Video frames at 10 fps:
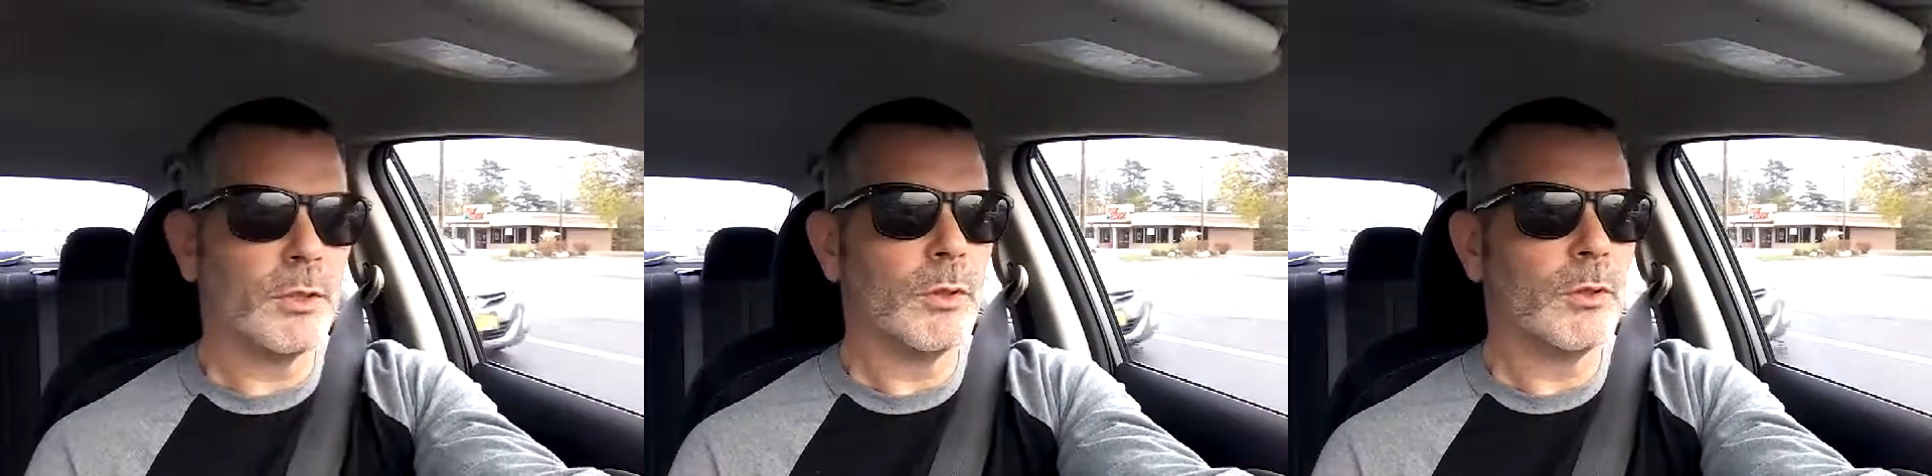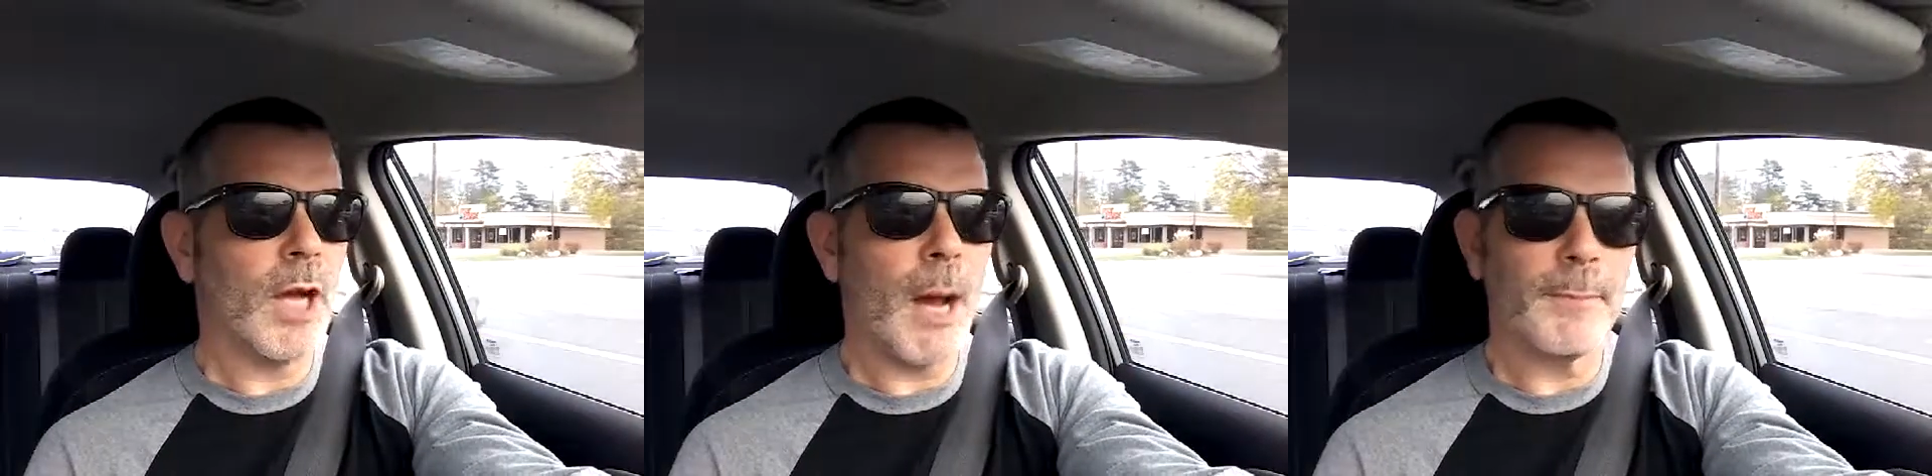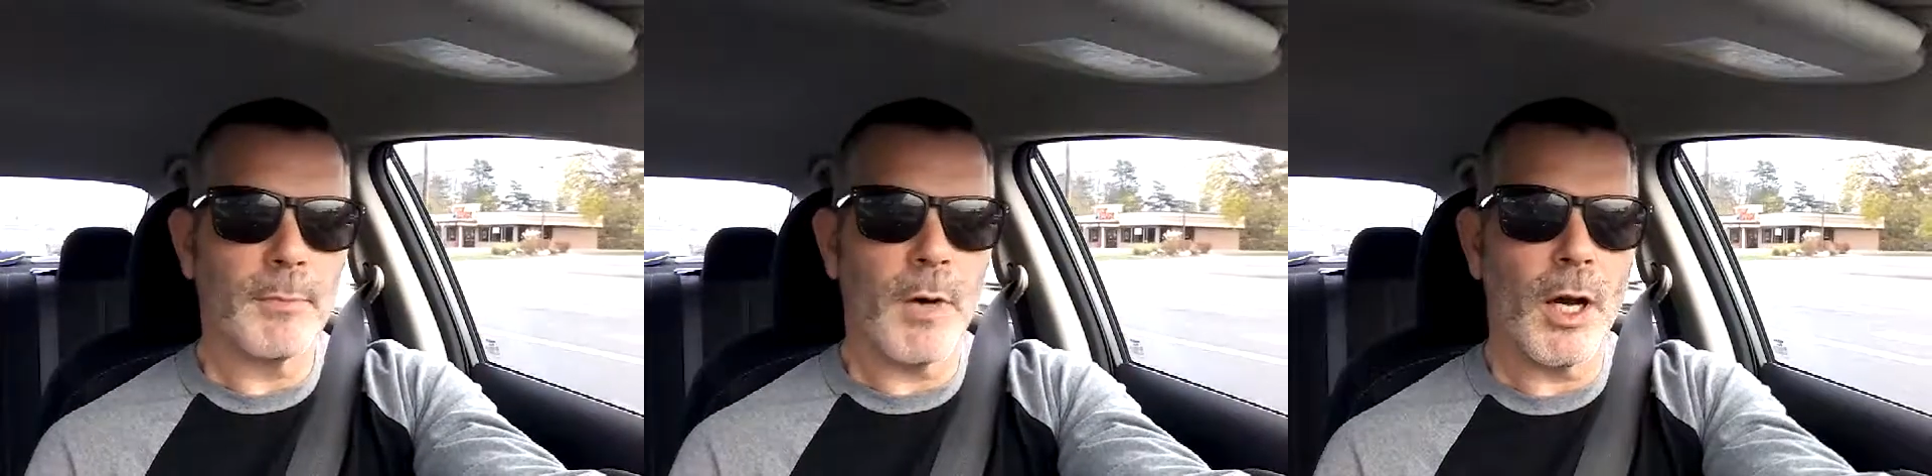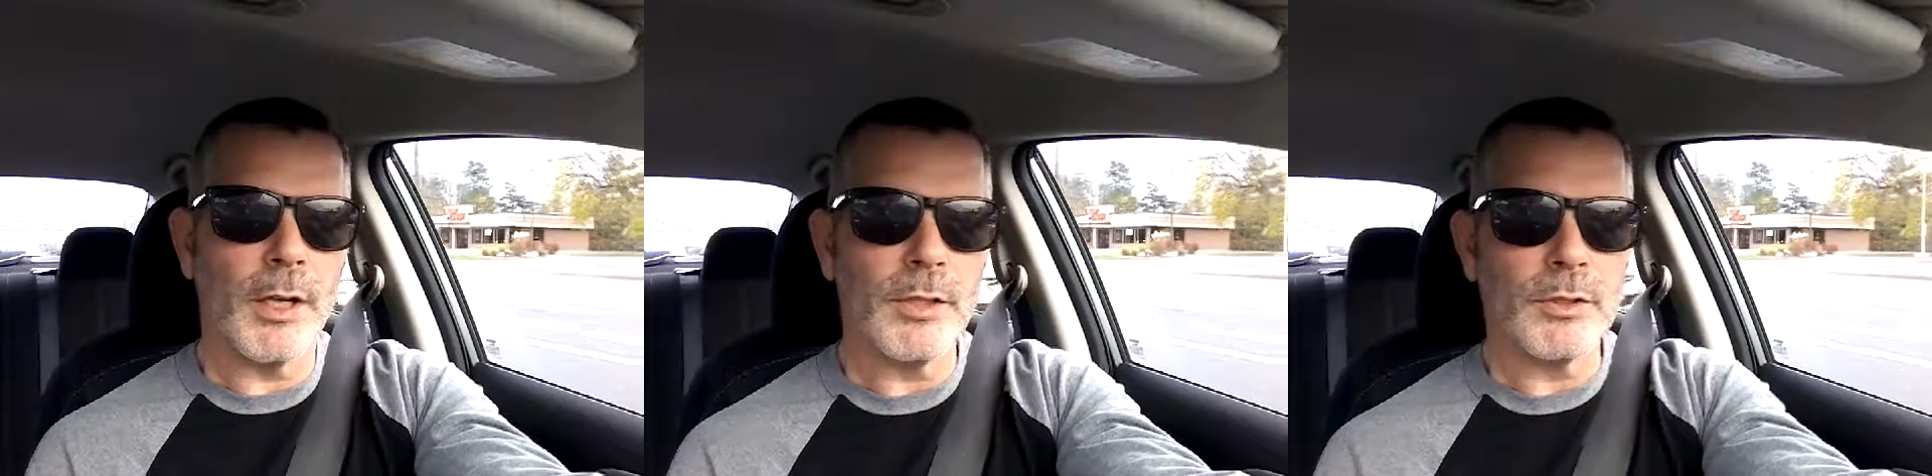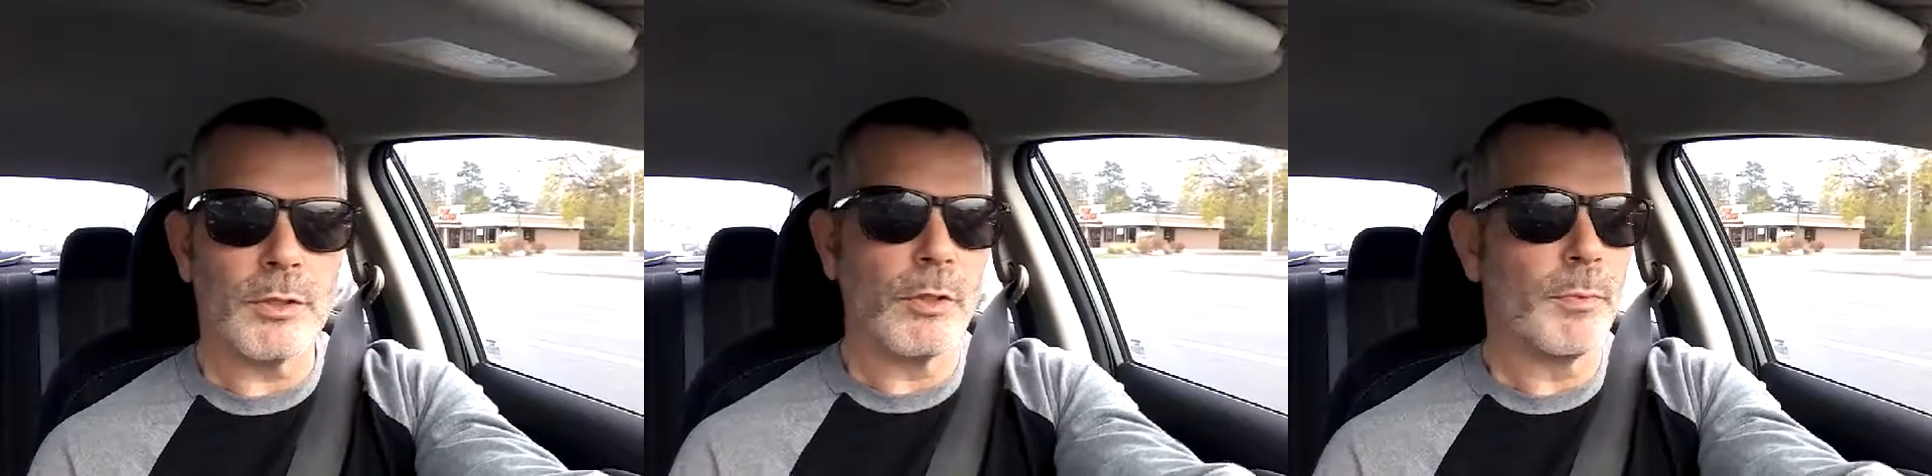to
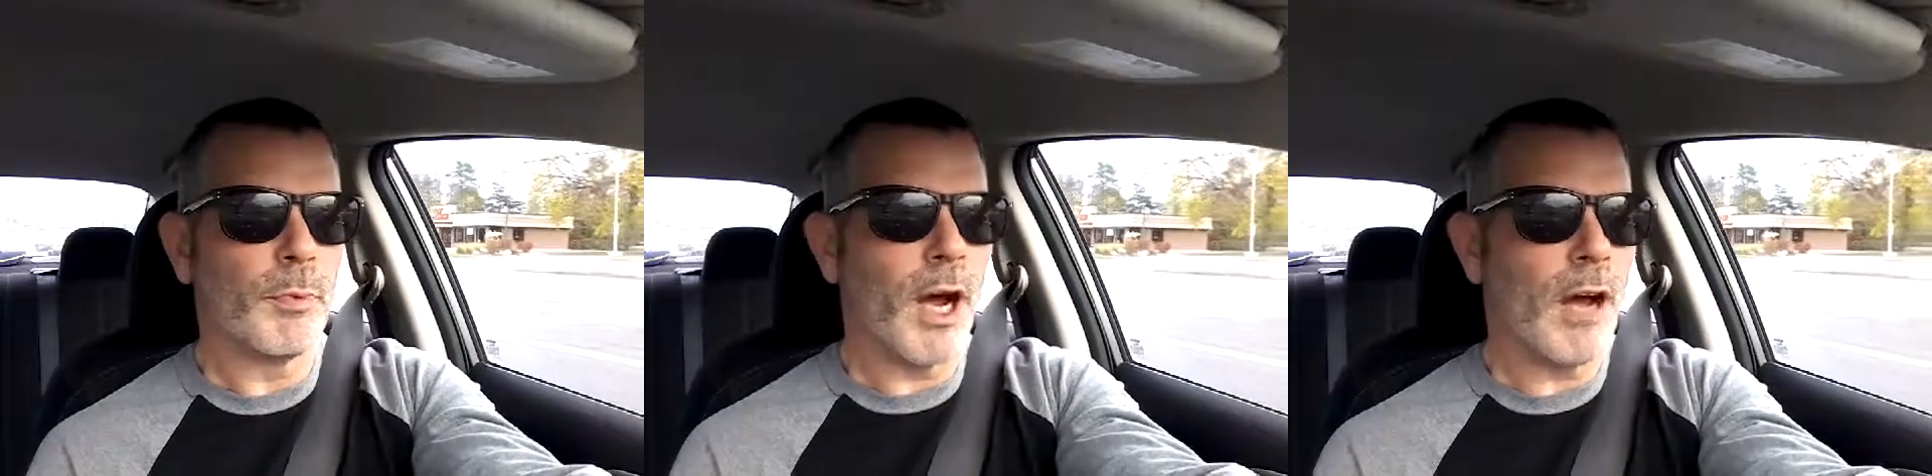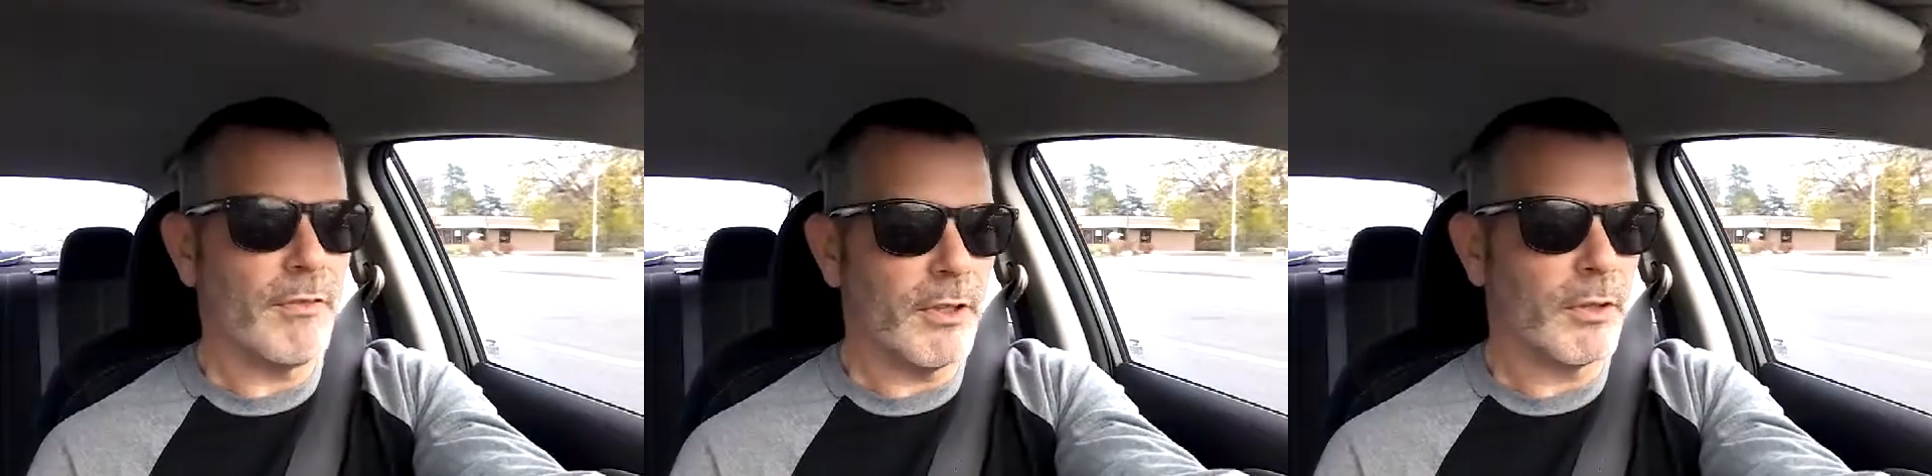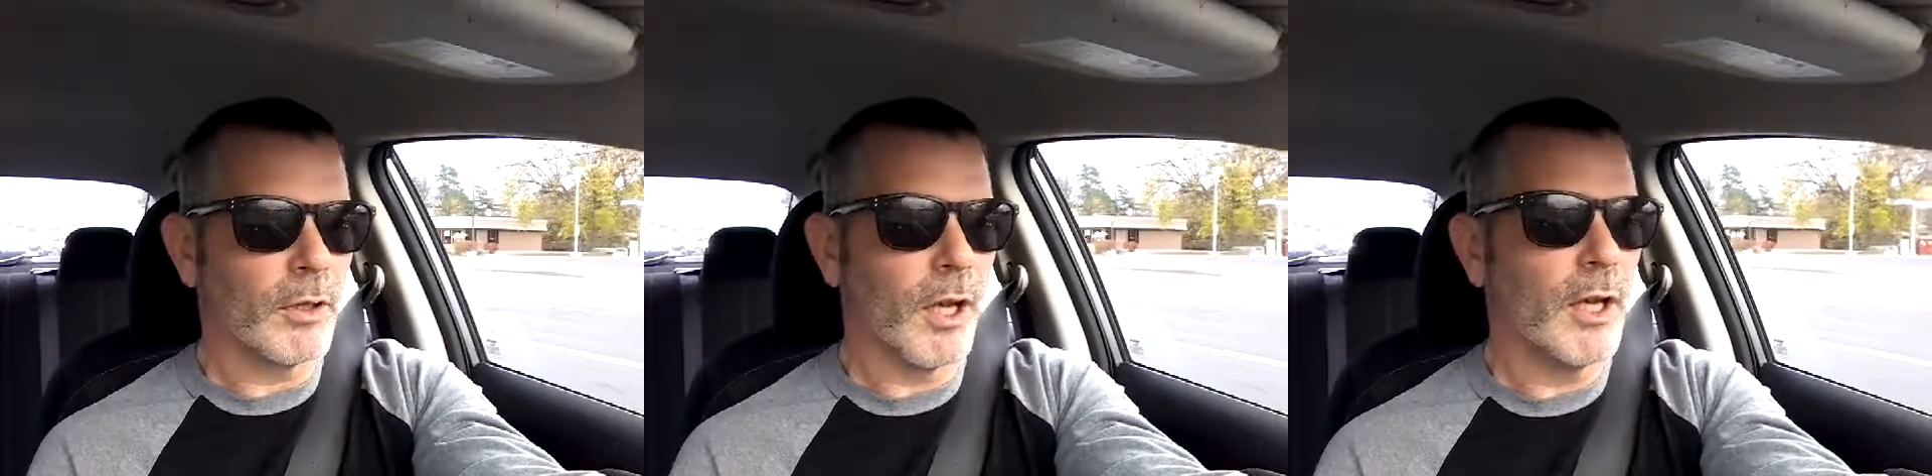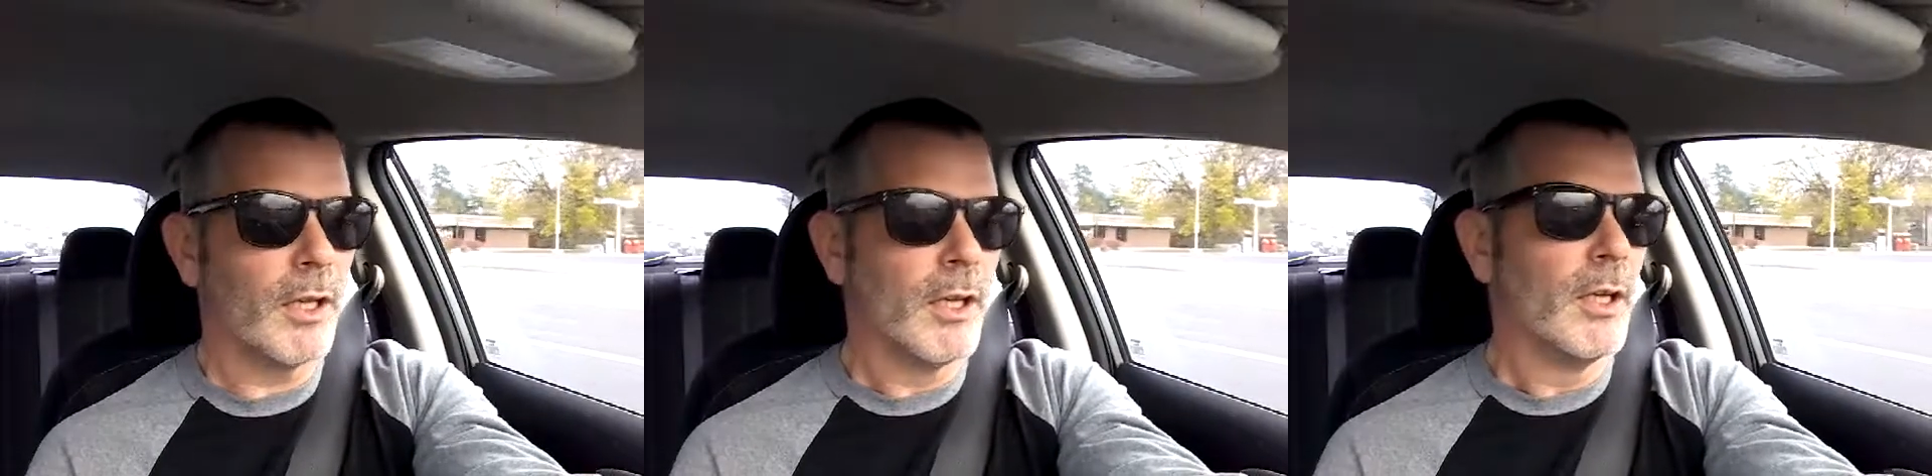optimize your profit, okay?